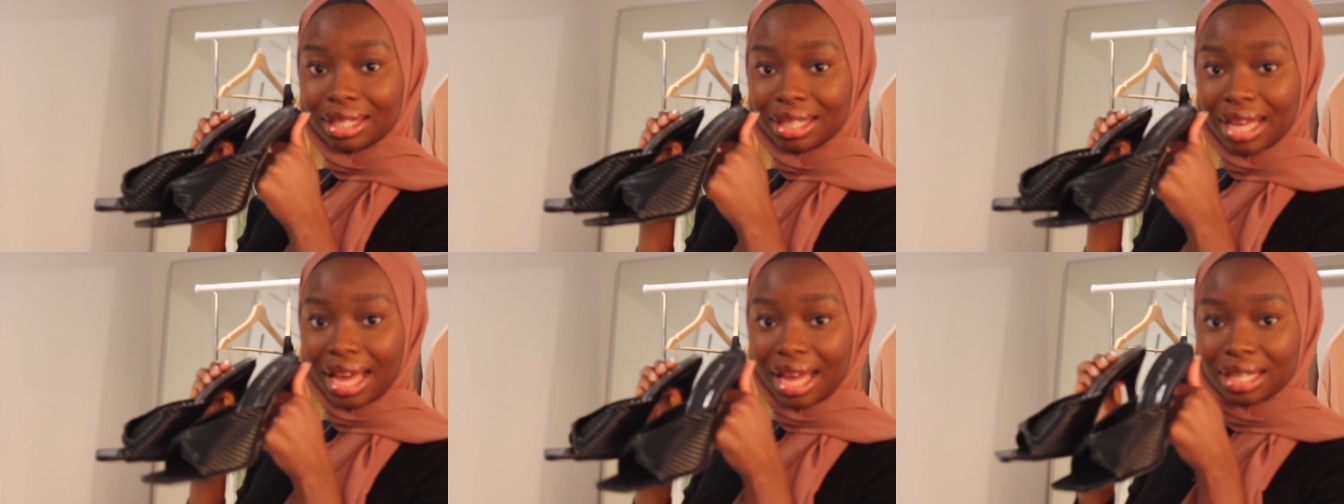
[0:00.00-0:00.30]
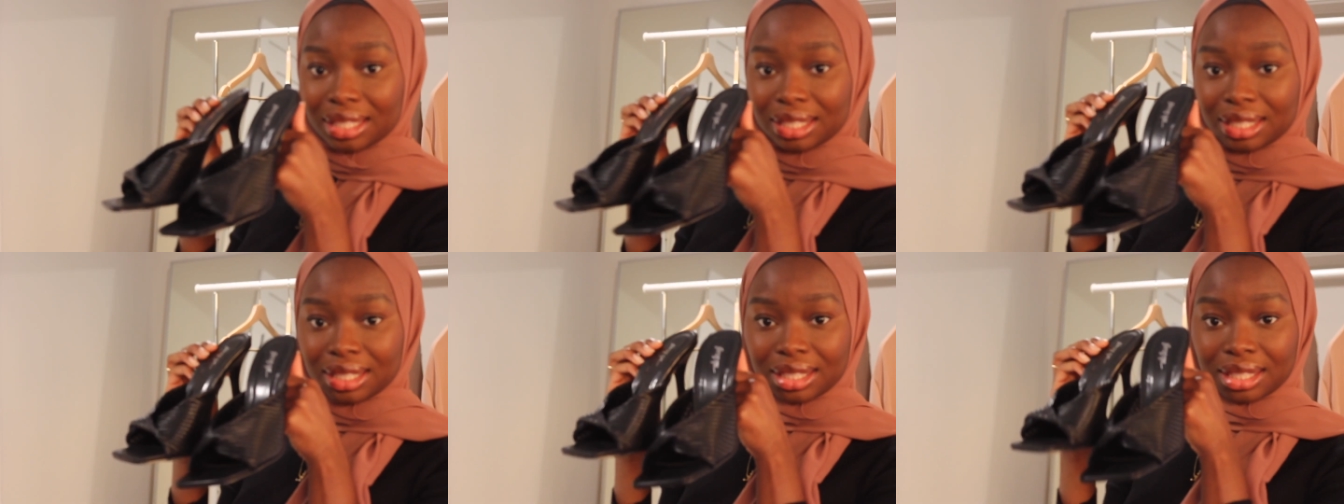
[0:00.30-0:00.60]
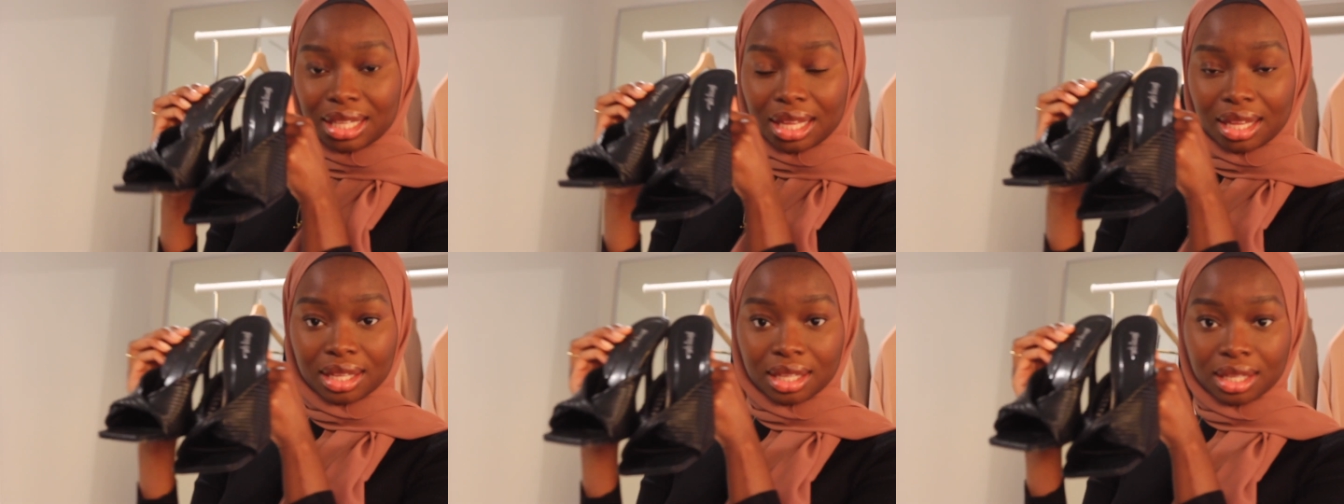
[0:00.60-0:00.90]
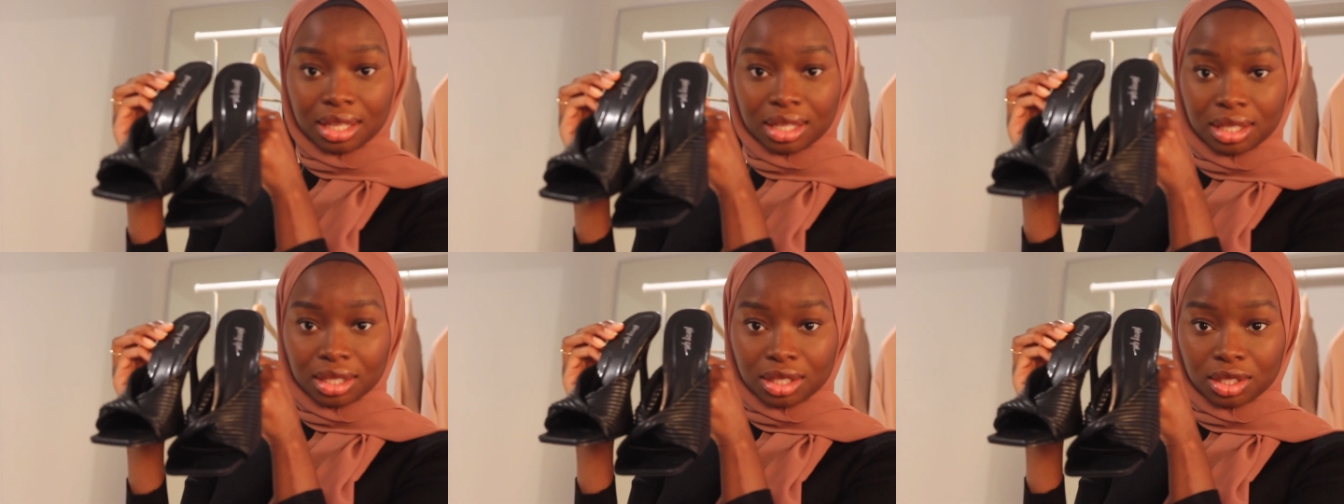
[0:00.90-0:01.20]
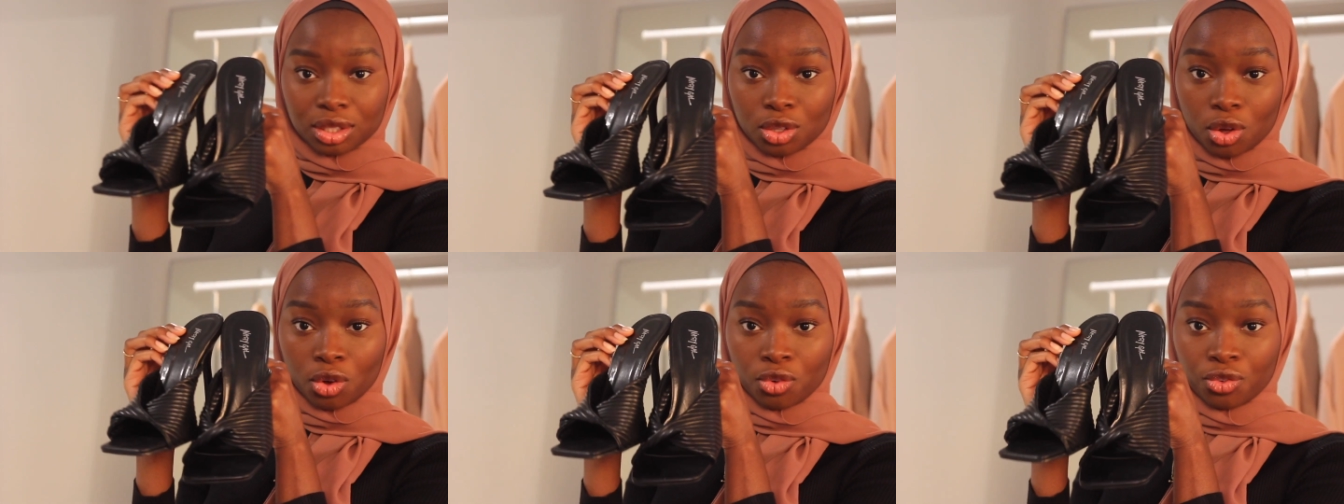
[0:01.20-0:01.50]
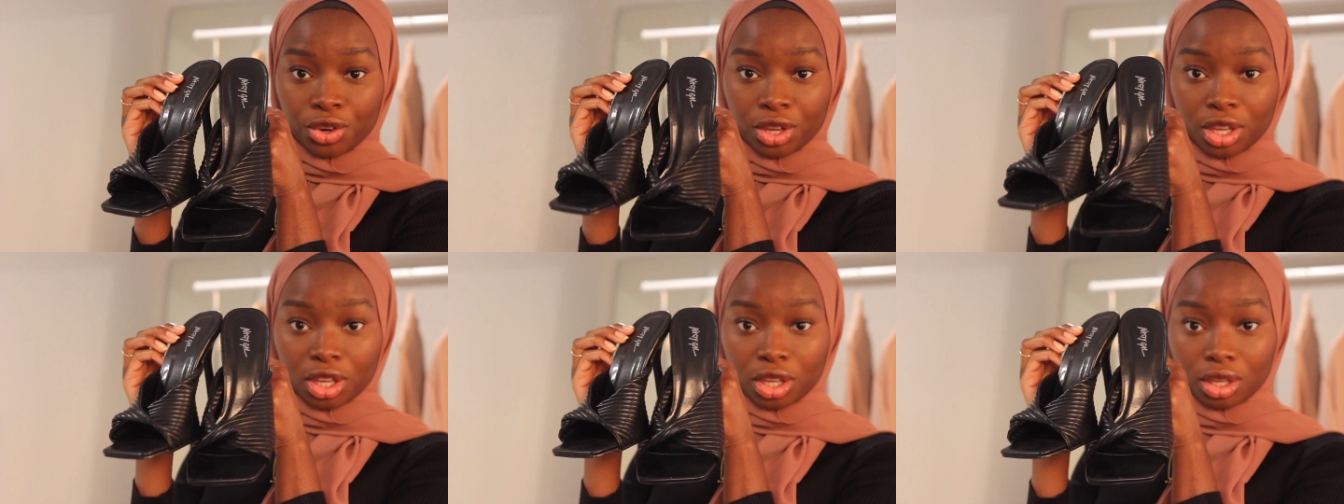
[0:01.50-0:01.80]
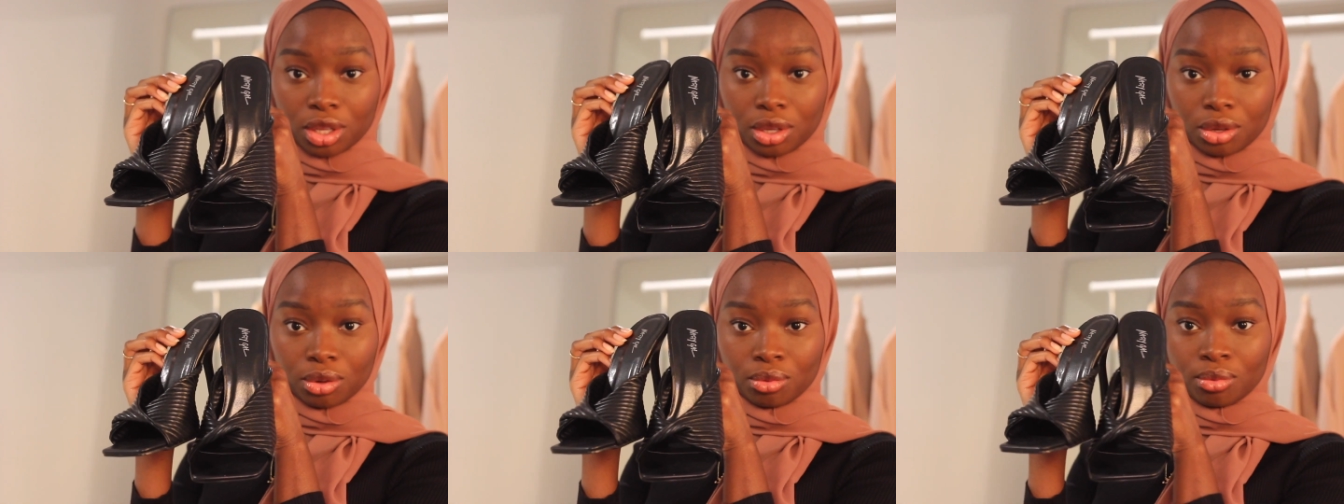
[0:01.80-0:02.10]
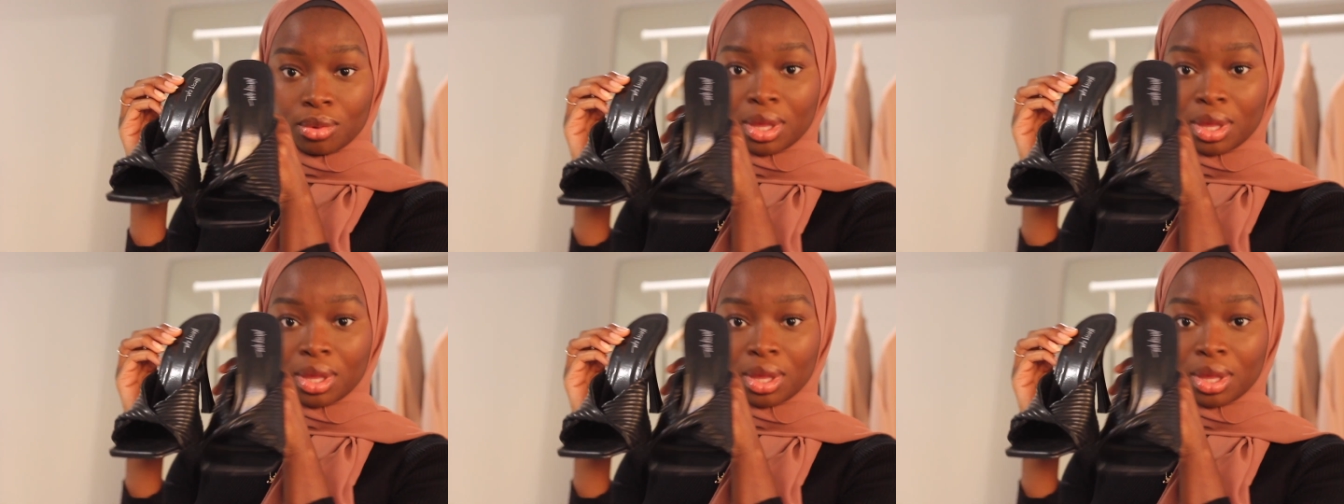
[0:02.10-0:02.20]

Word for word: Yes so freaking cute.